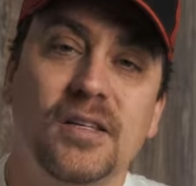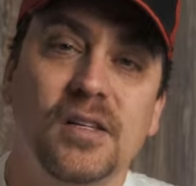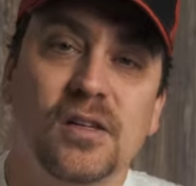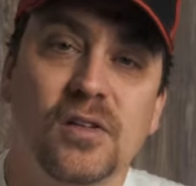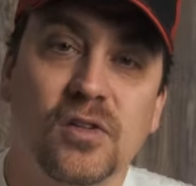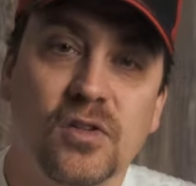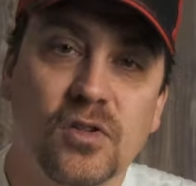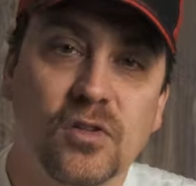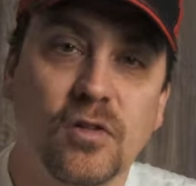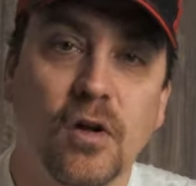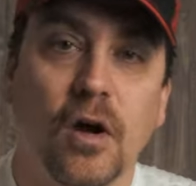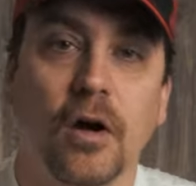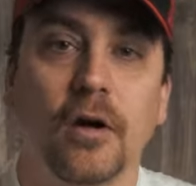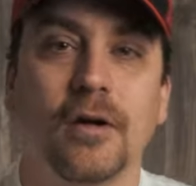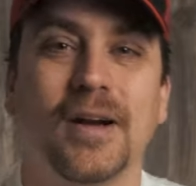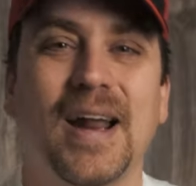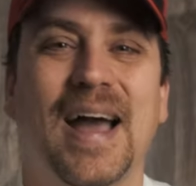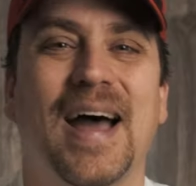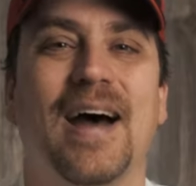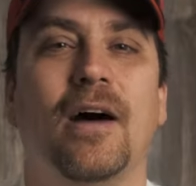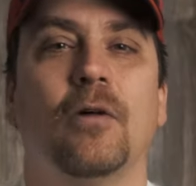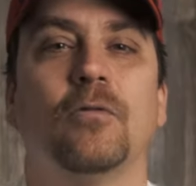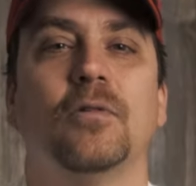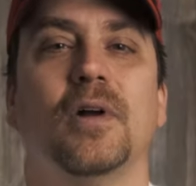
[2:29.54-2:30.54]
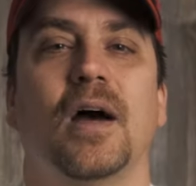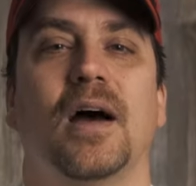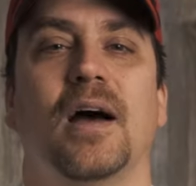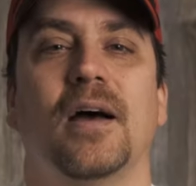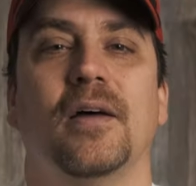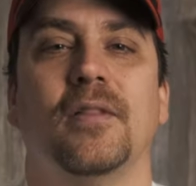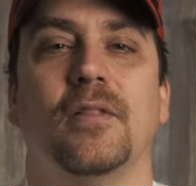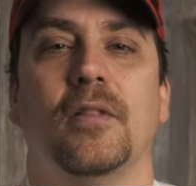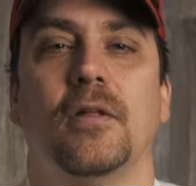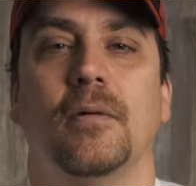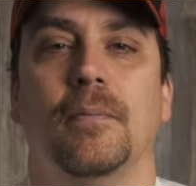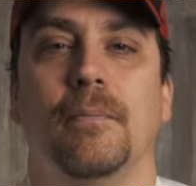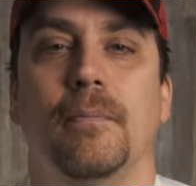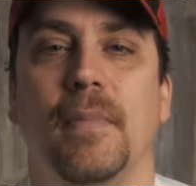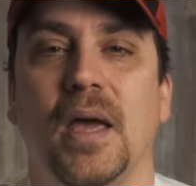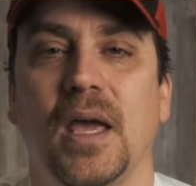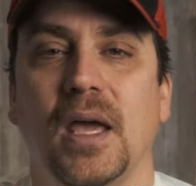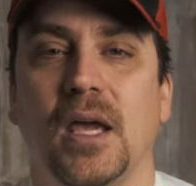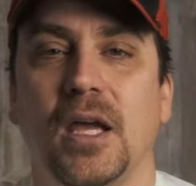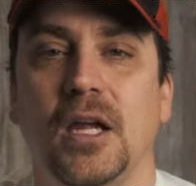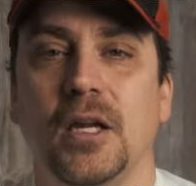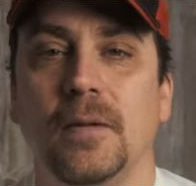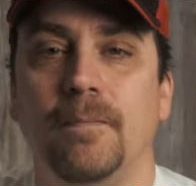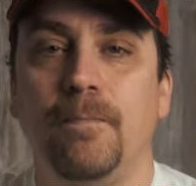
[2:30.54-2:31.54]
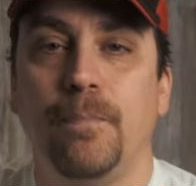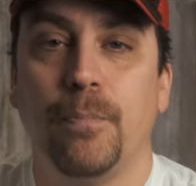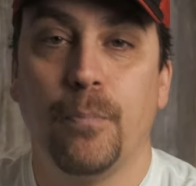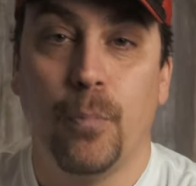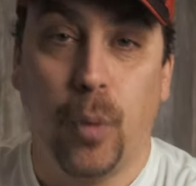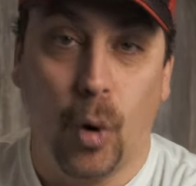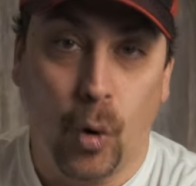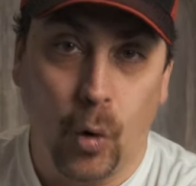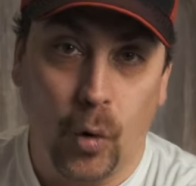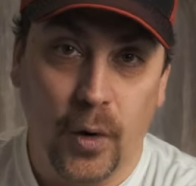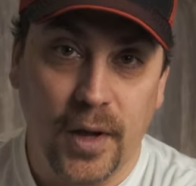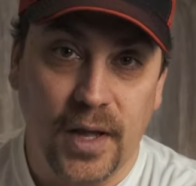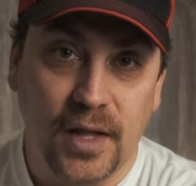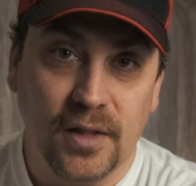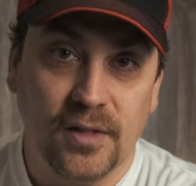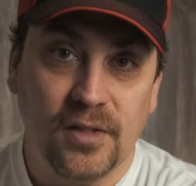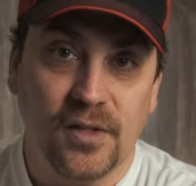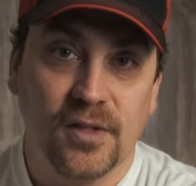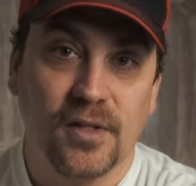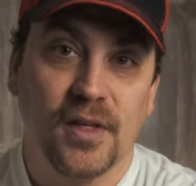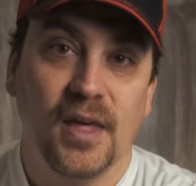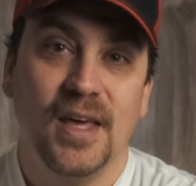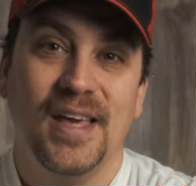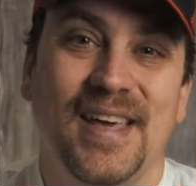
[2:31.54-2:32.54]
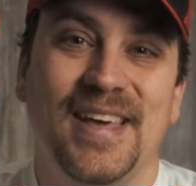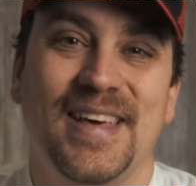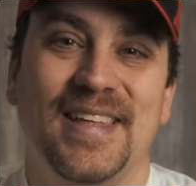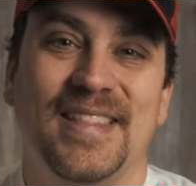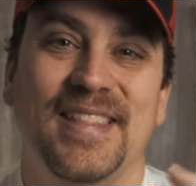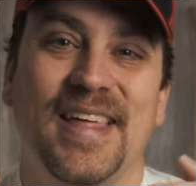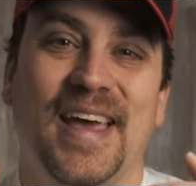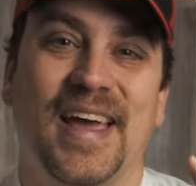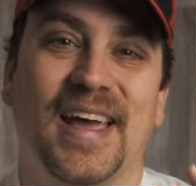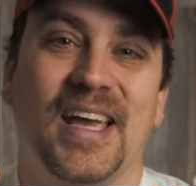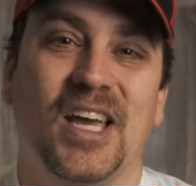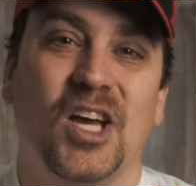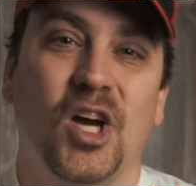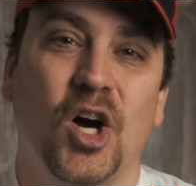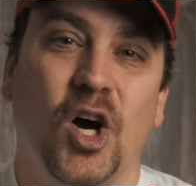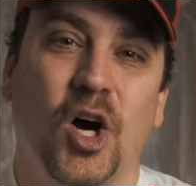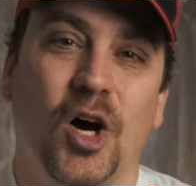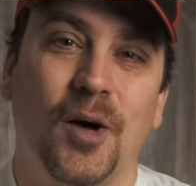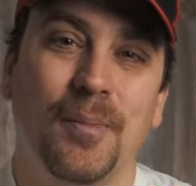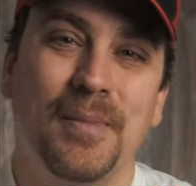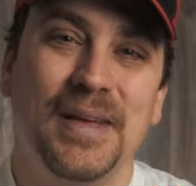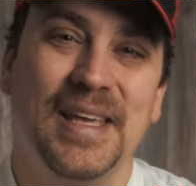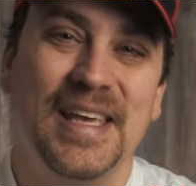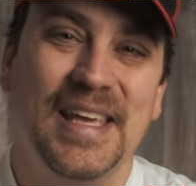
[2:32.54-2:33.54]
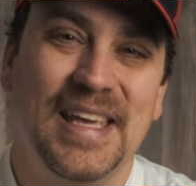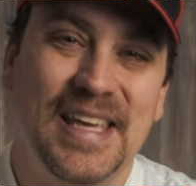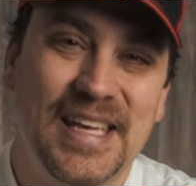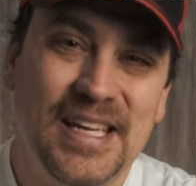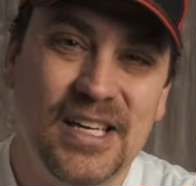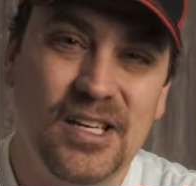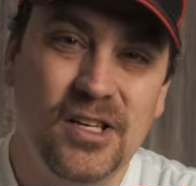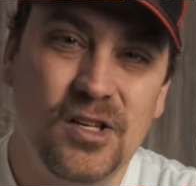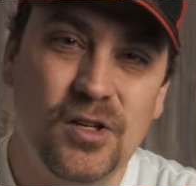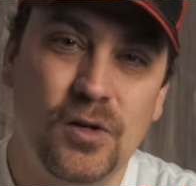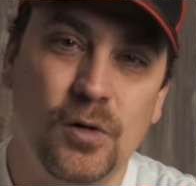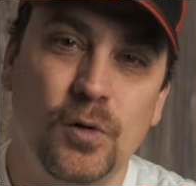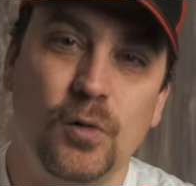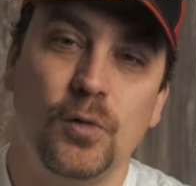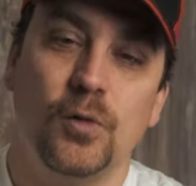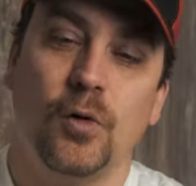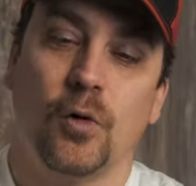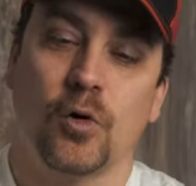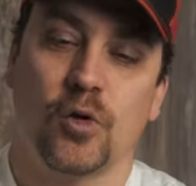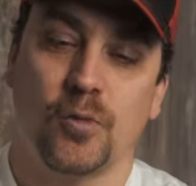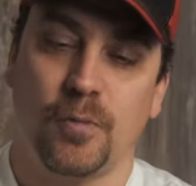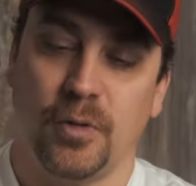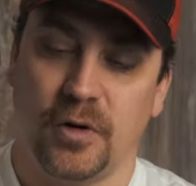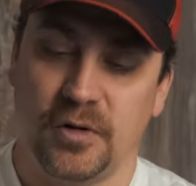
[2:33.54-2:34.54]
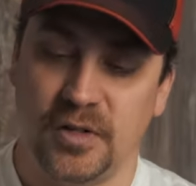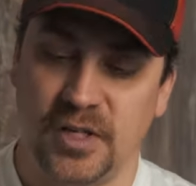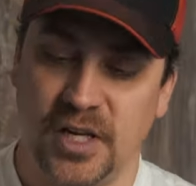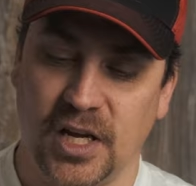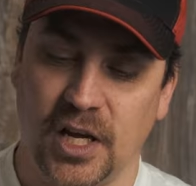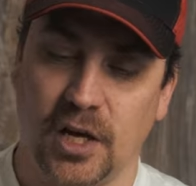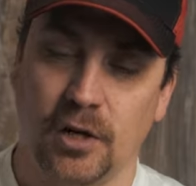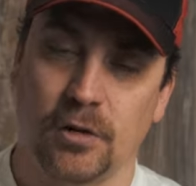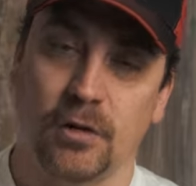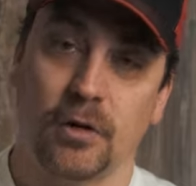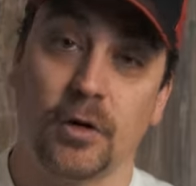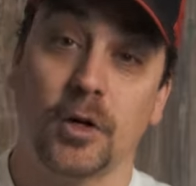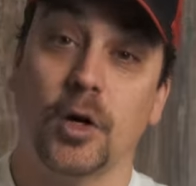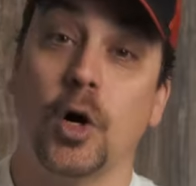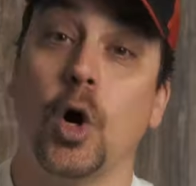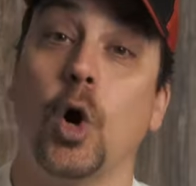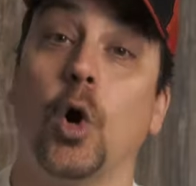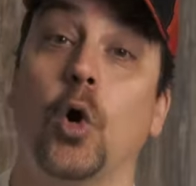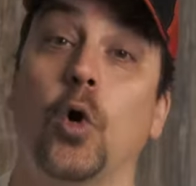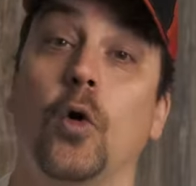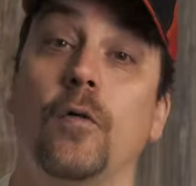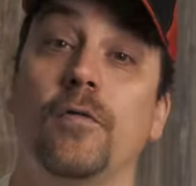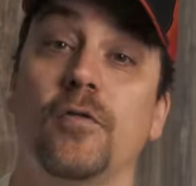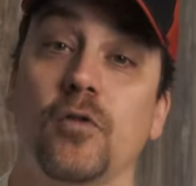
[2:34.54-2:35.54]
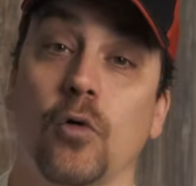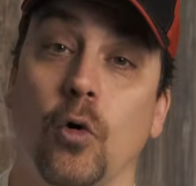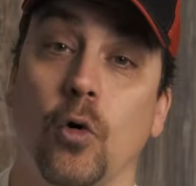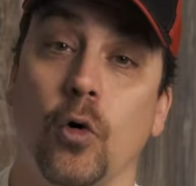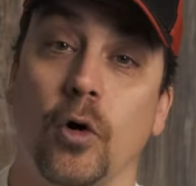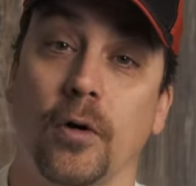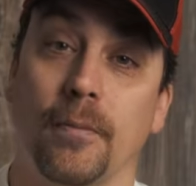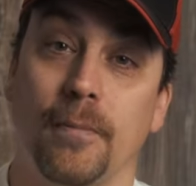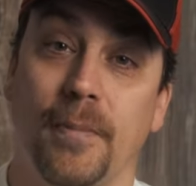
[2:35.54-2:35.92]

to start out on the main points that come into those particular coves or